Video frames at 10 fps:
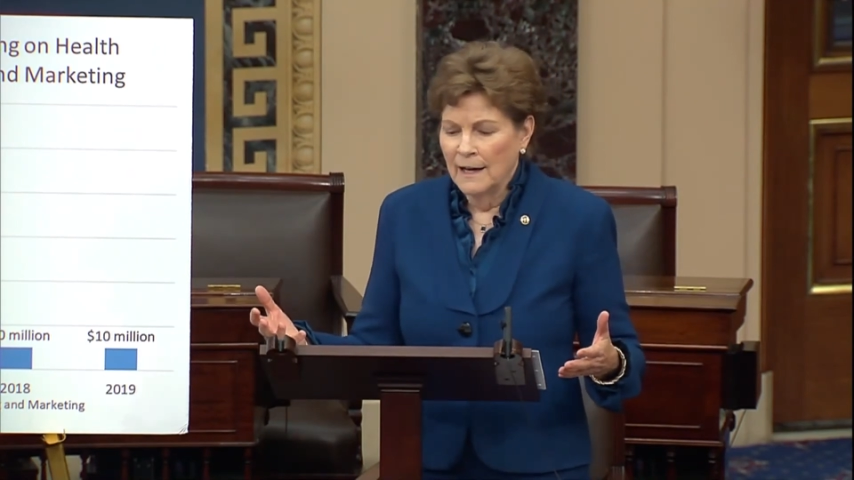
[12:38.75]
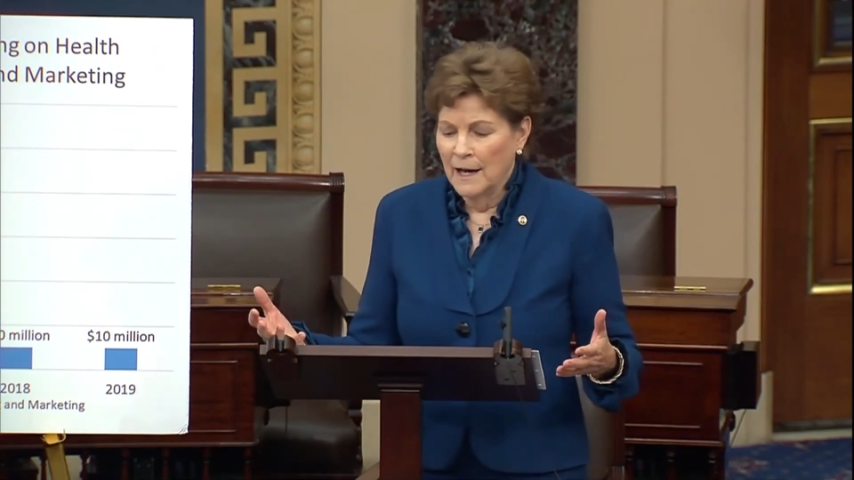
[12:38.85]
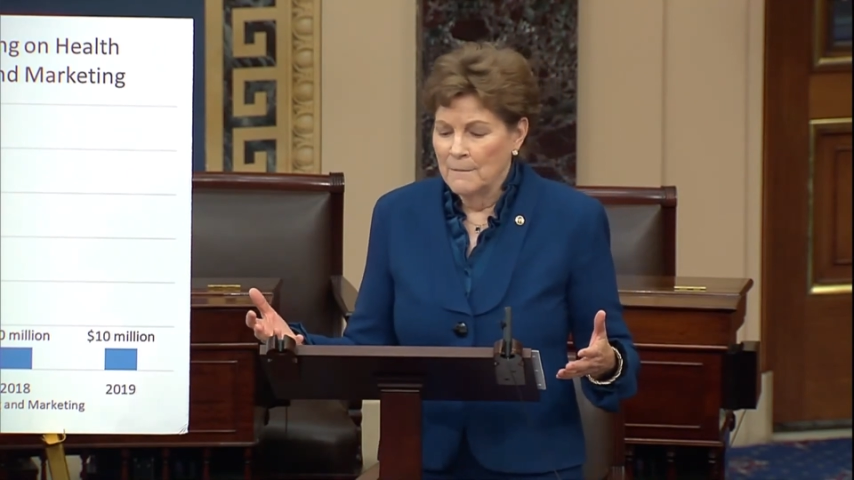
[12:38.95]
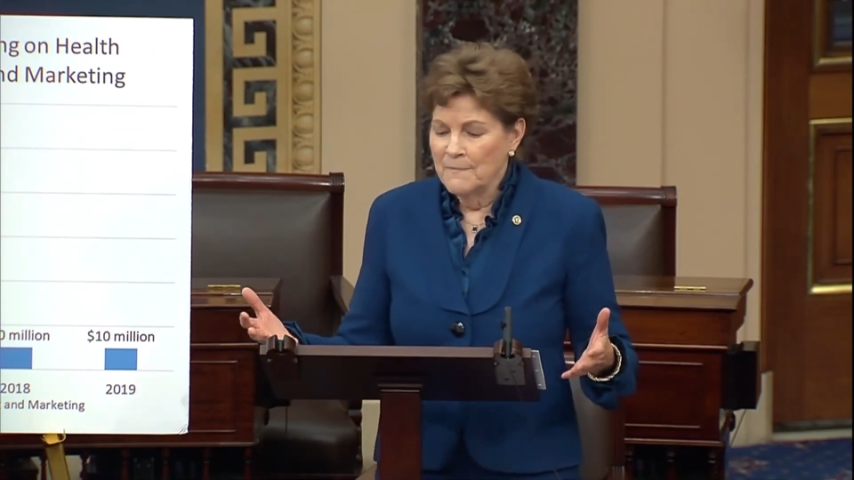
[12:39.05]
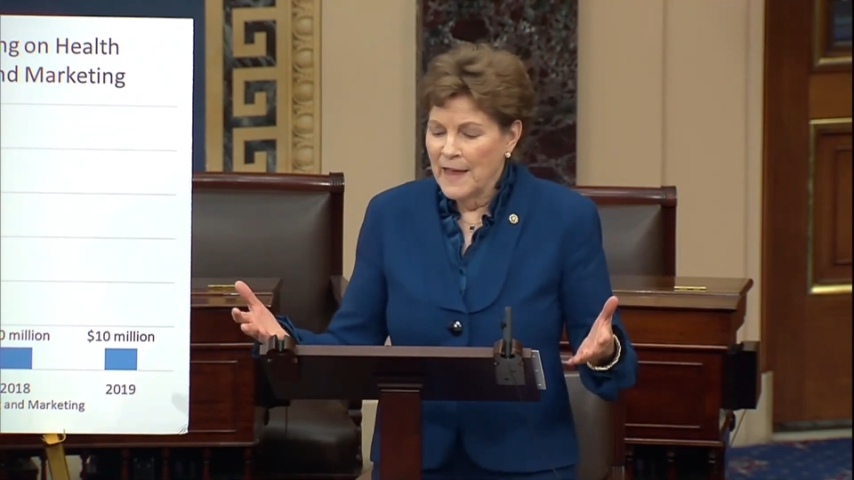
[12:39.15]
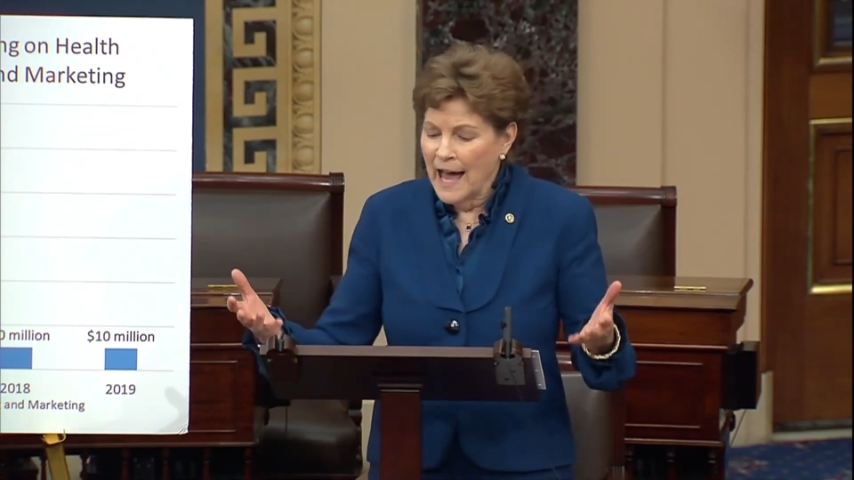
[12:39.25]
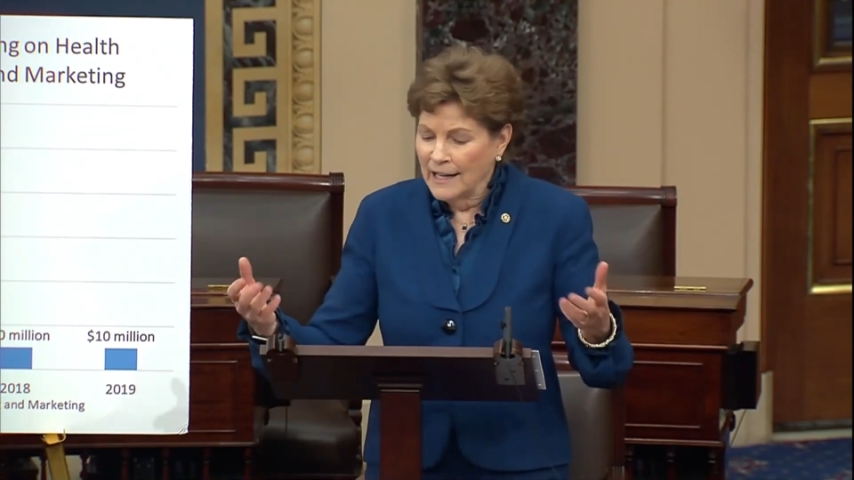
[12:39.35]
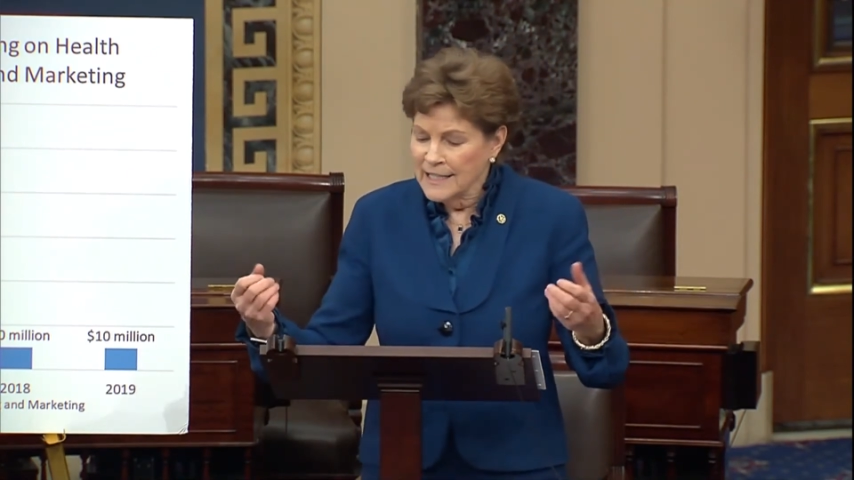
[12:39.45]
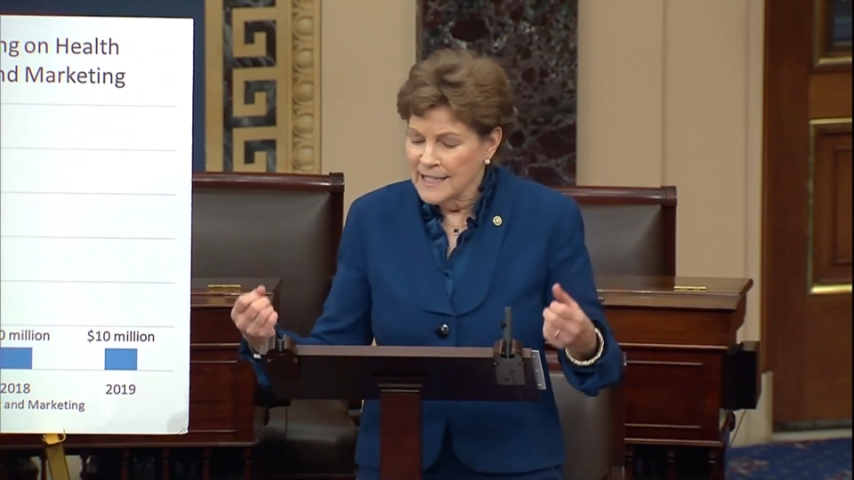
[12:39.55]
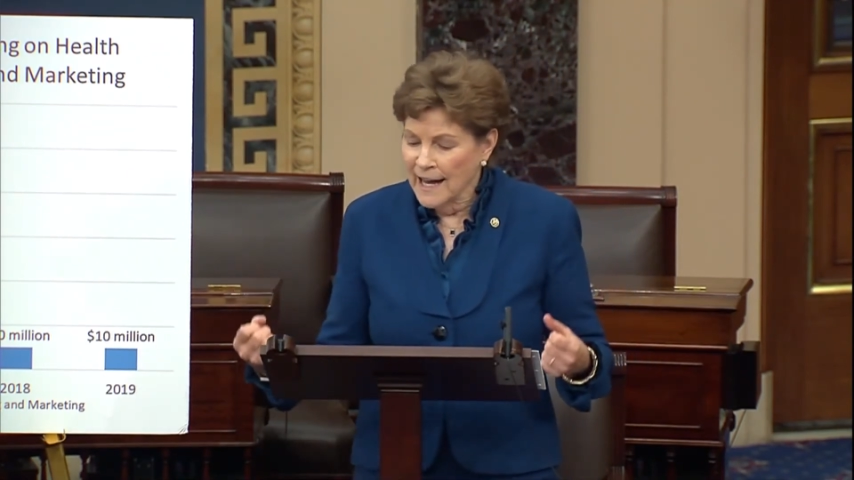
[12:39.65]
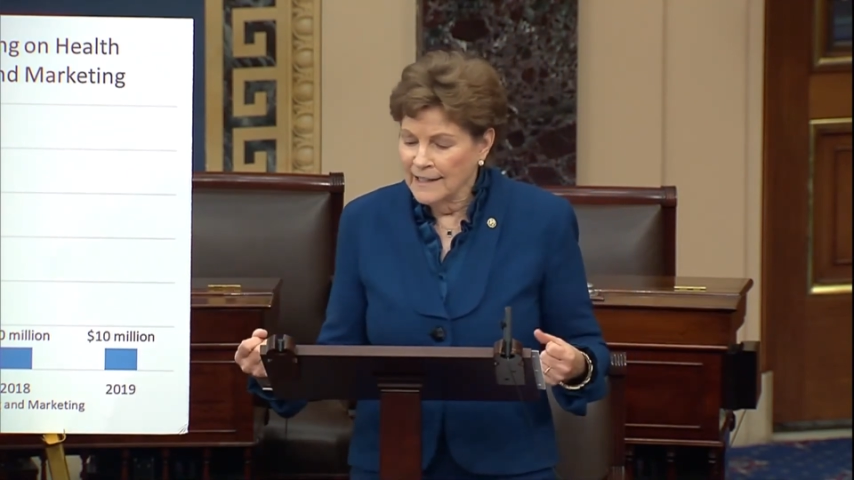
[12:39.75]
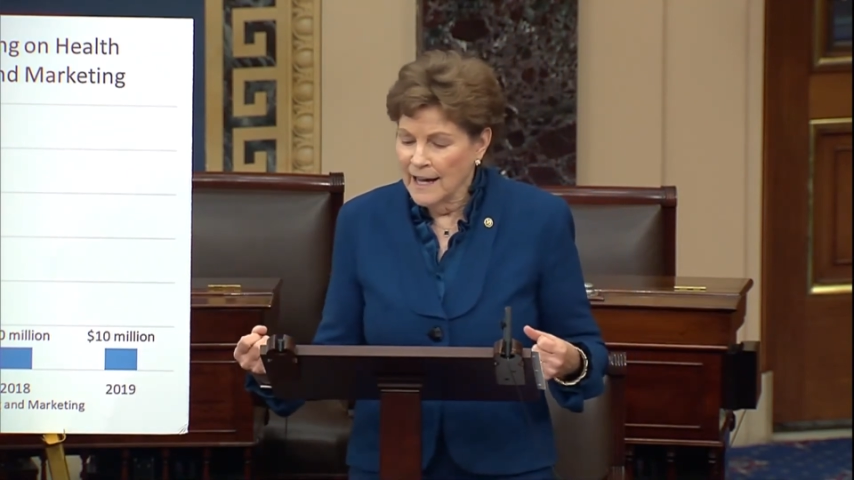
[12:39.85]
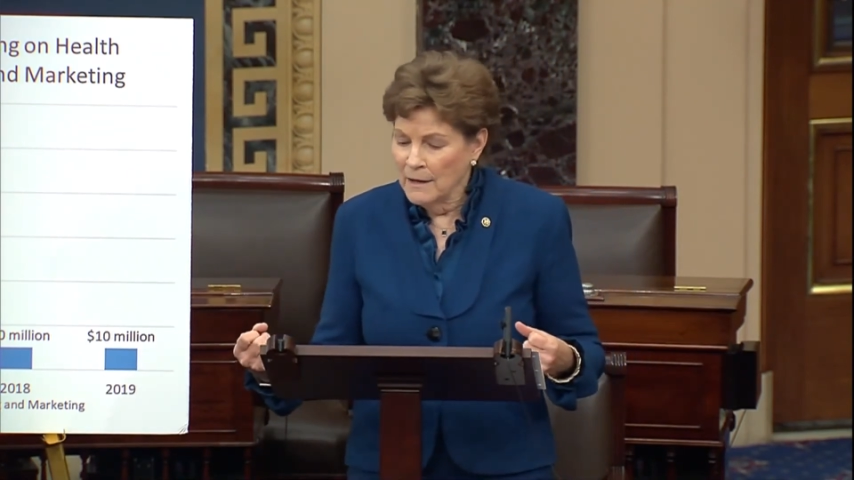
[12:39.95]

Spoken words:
how to sign